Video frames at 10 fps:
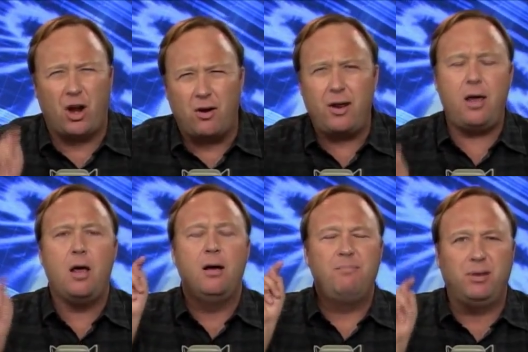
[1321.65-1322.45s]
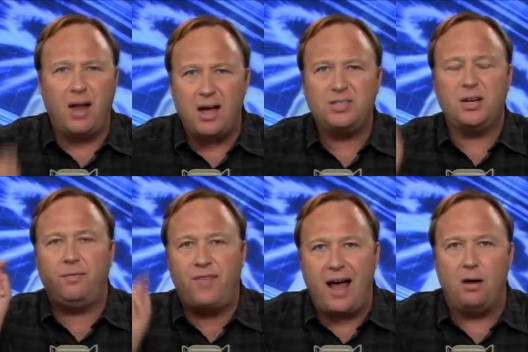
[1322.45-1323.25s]
30-plus
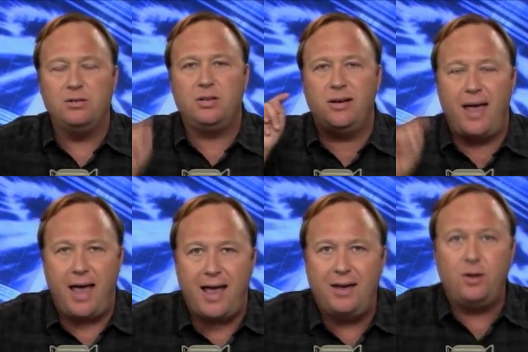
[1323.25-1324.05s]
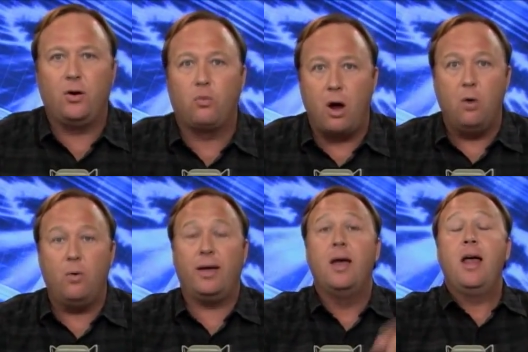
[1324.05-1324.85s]
thousand and
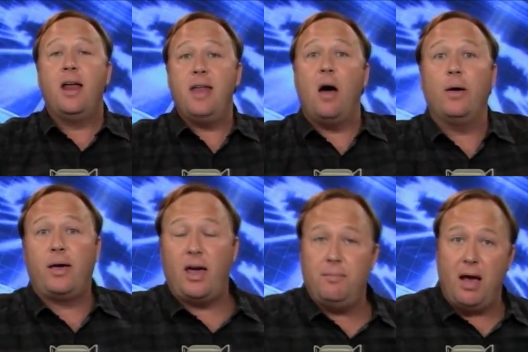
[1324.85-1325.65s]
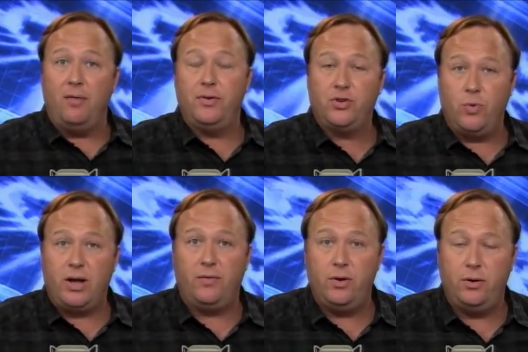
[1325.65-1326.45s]
growing. And now it came out this
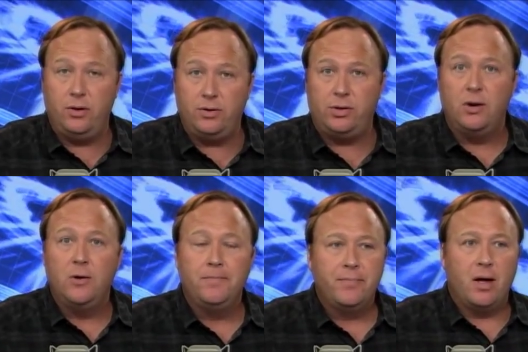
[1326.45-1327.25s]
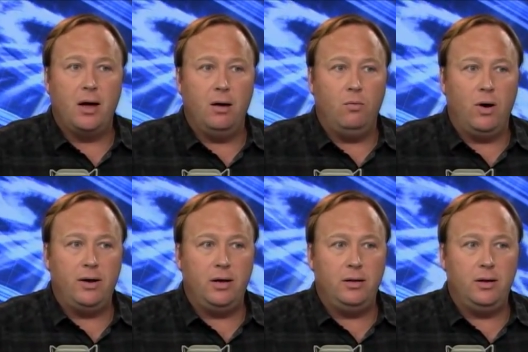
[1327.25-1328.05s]
week in the news,
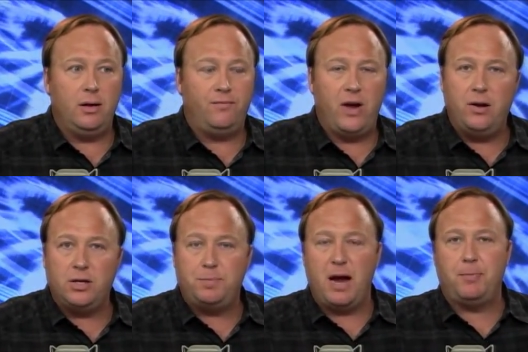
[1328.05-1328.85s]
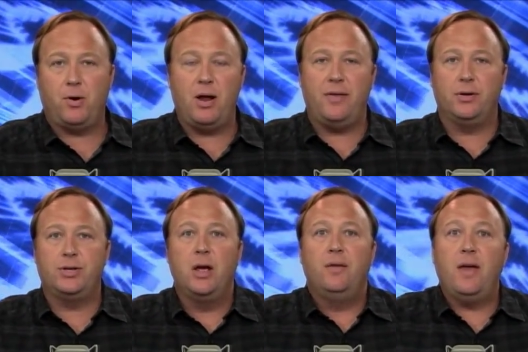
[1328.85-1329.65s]
Phoenix paper and
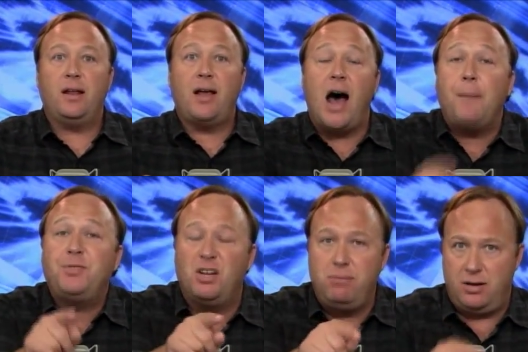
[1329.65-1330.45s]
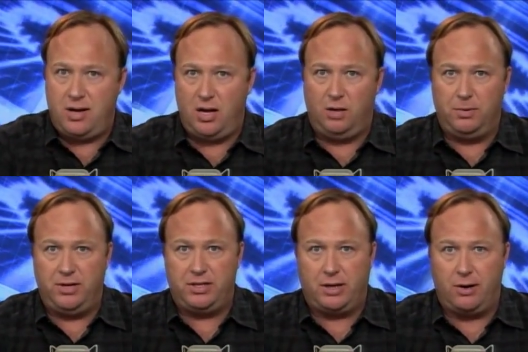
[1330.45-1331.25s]
others, that cops have been killed with
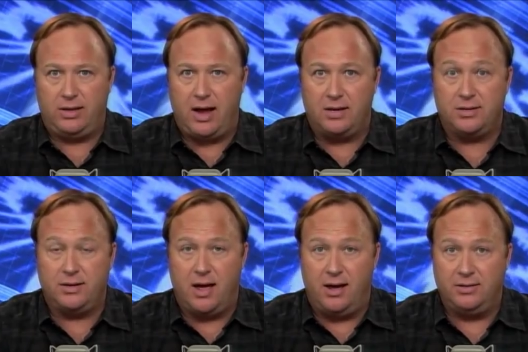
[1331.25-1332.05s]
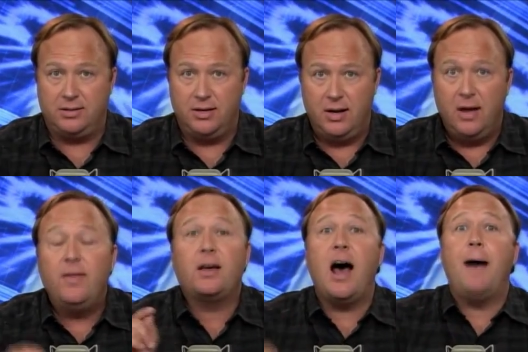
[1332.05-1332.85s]
these 30,000 guns.
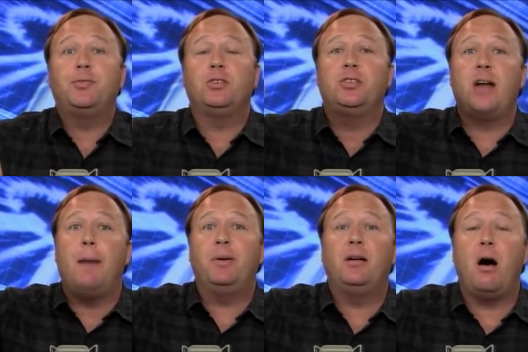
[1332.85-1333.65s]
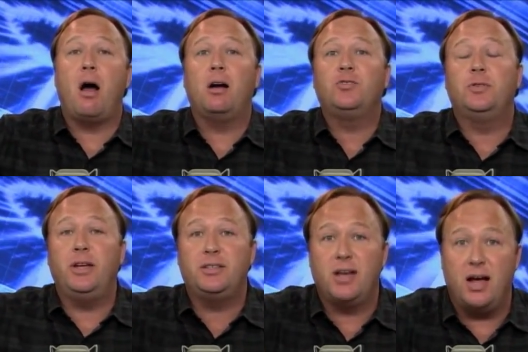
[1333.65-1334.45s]
The cops are stopping cars with
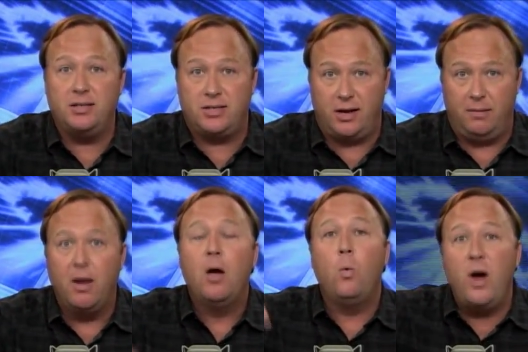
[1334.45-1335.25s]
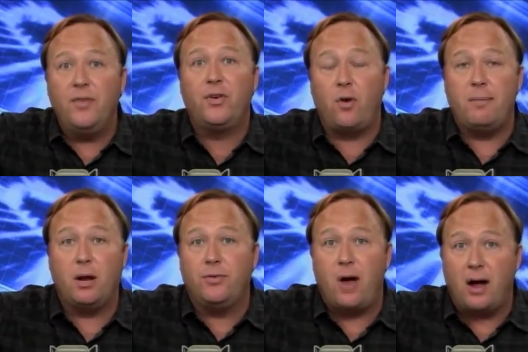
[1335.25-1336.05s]
these guns in them, with
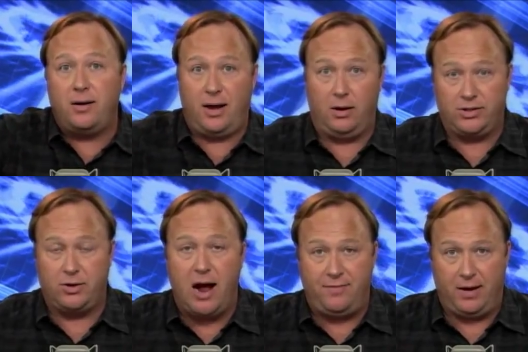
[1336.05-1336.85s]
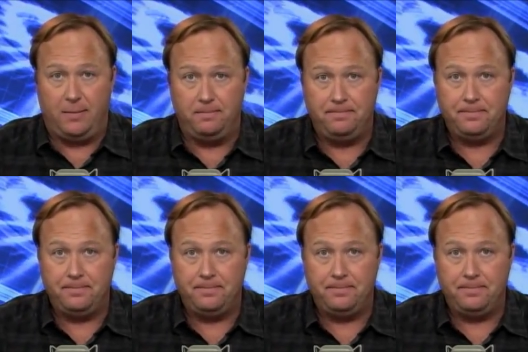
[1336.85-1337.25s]
criminal drug dealers driving them.